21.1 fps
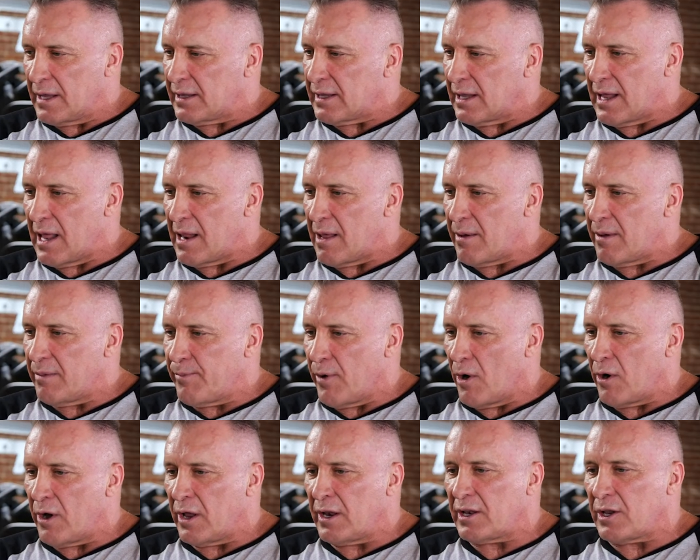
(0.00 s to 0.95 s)
At any
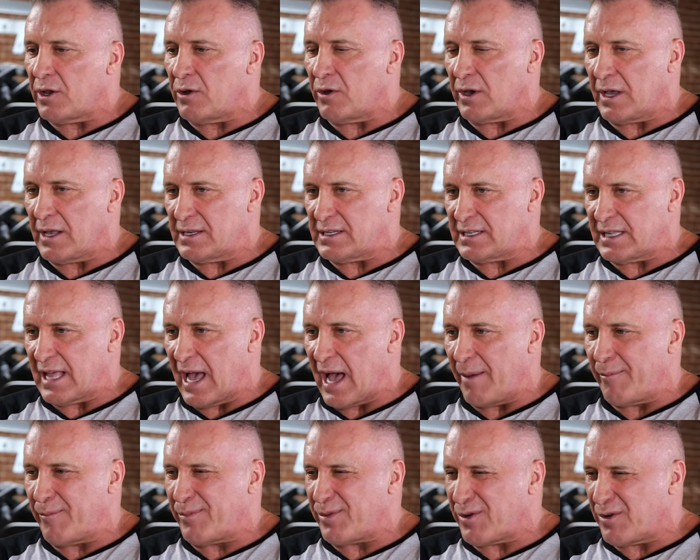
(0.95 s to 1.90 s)
point, you can
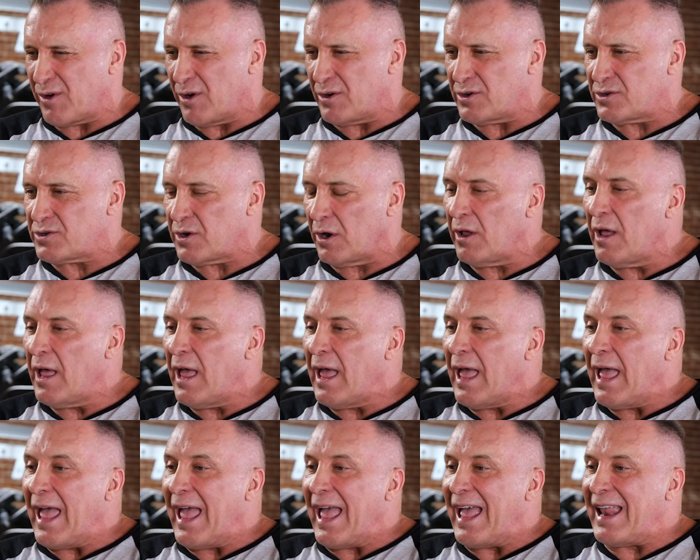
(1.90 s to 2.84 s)
stop, control.
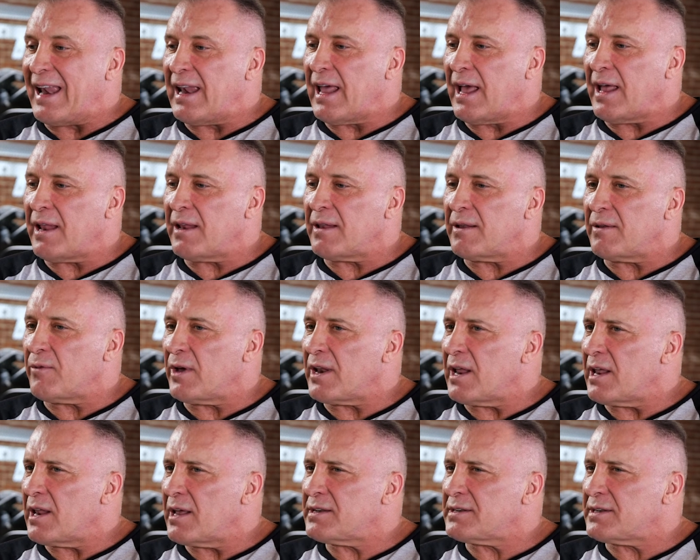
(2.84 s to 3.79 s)
And then, what
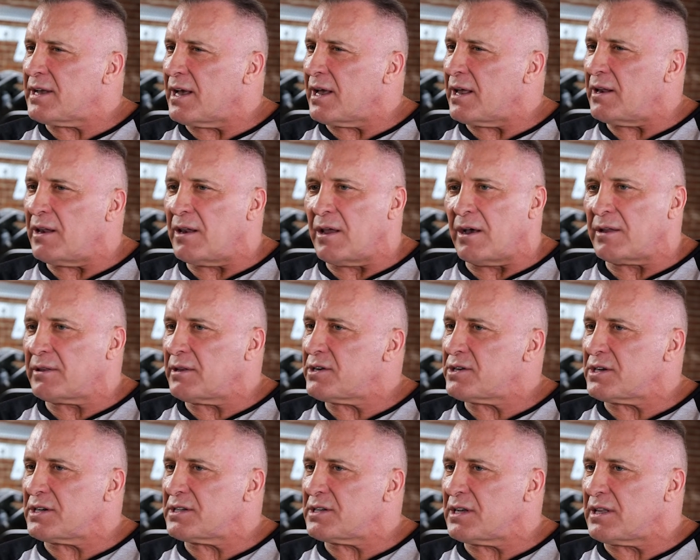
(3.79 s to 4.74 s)
did I say? Not
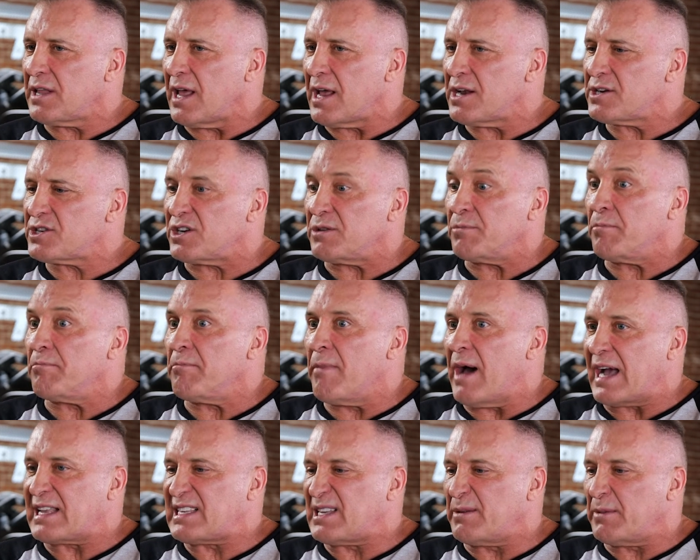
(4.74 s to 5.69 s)
just attention,
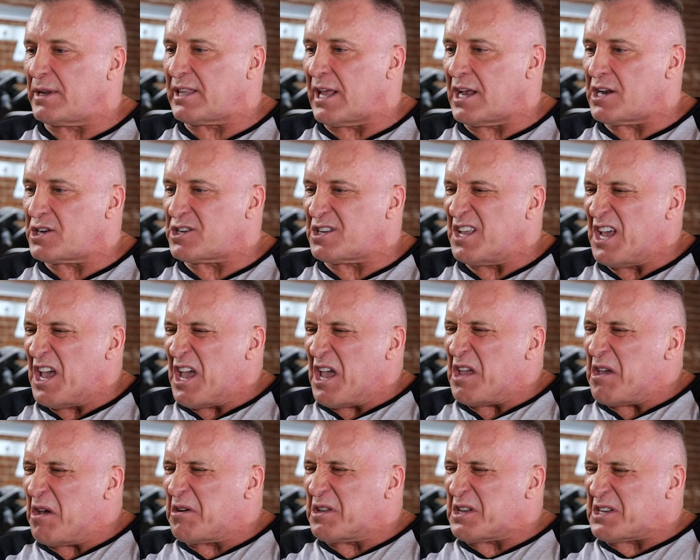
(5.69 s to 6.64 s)
maximal tension.
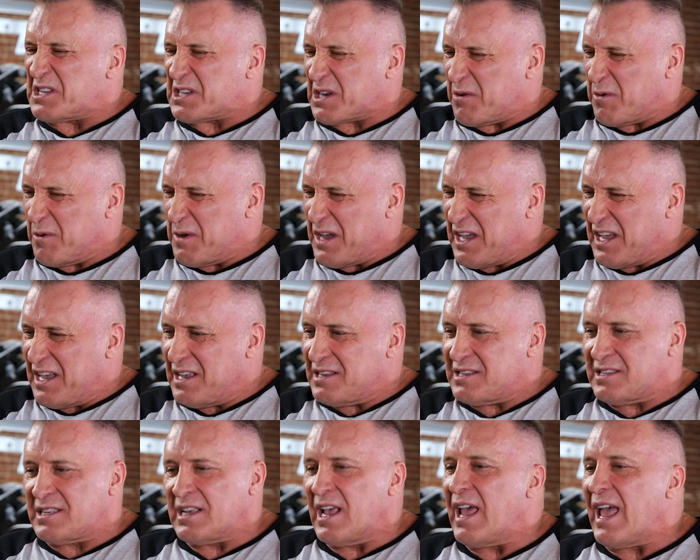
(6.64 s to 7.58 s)
You're gonna
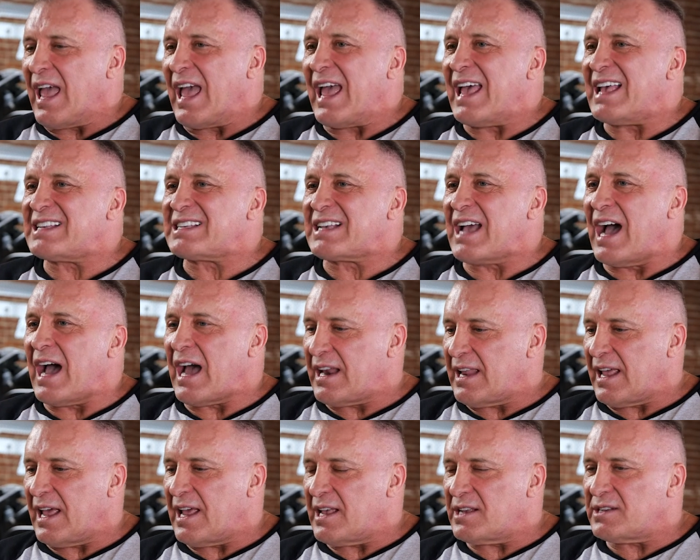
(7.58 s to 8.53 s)
squeeze as
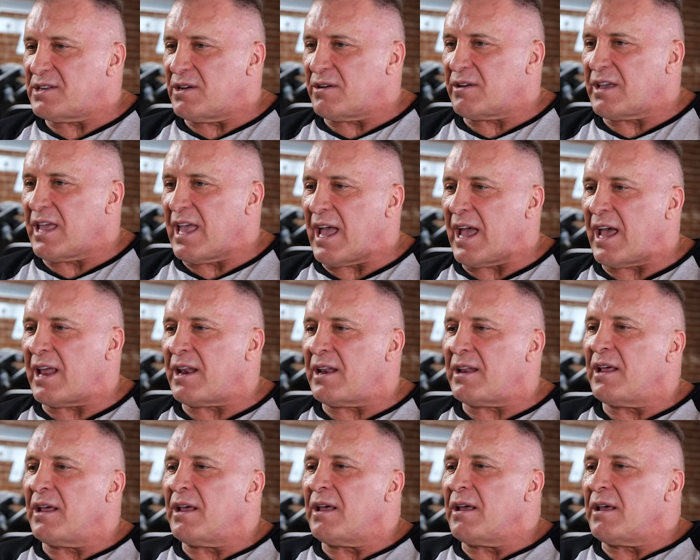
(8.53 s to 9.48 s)
hard as you
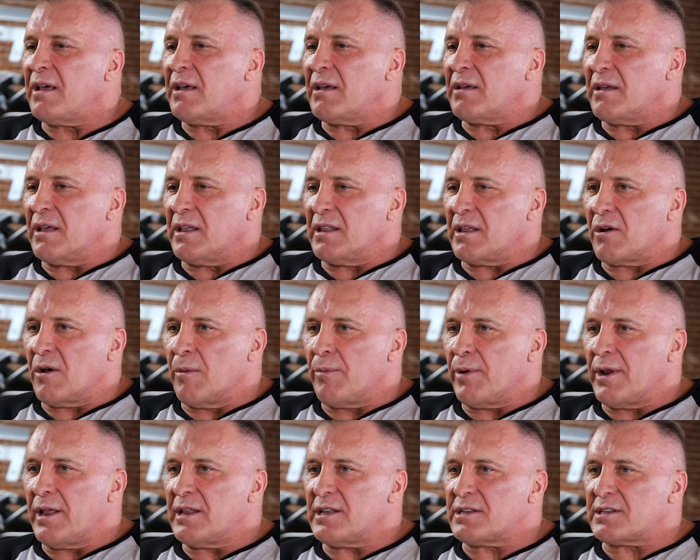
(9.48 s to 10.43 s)
can in a
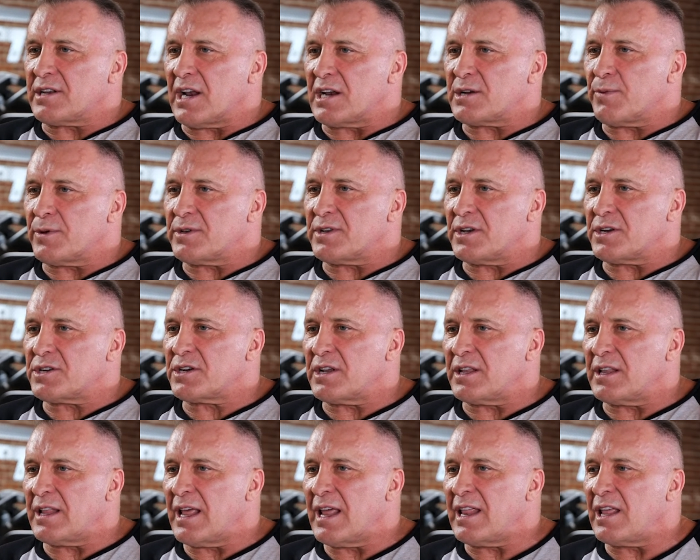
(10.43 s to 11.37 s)
completely stretched
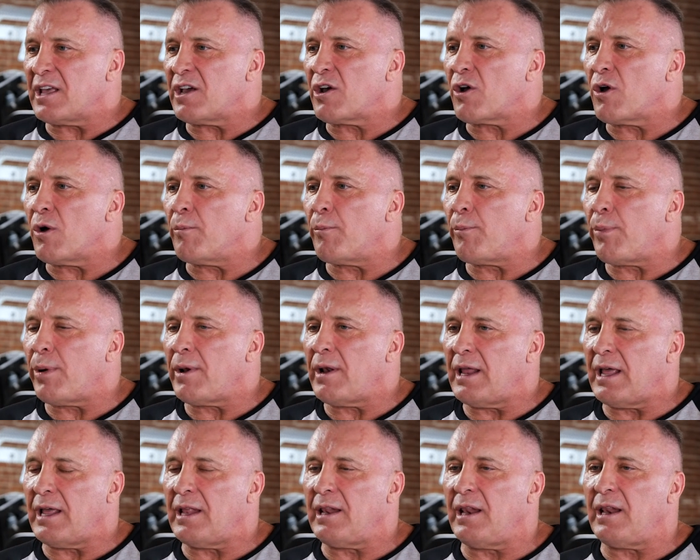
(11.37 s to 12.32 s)
position, then in
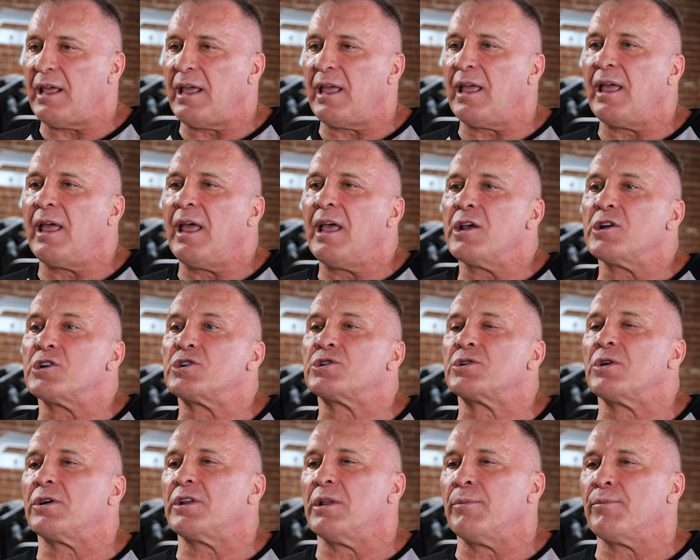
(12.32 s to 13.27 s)
completely
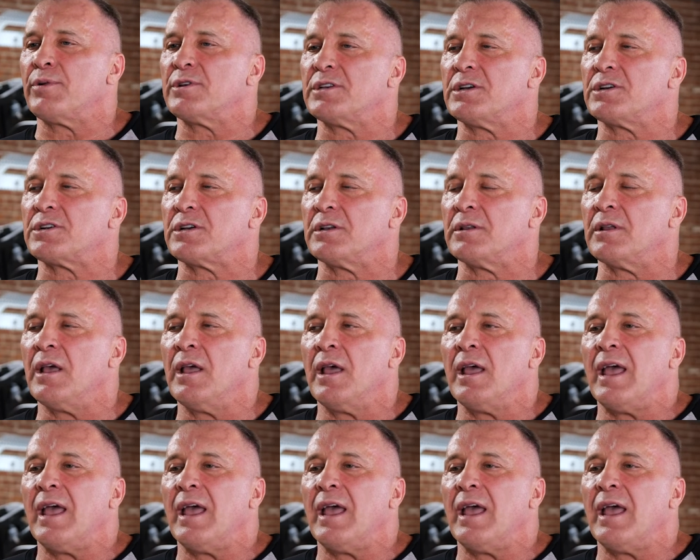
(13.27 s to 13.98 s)
shortened position.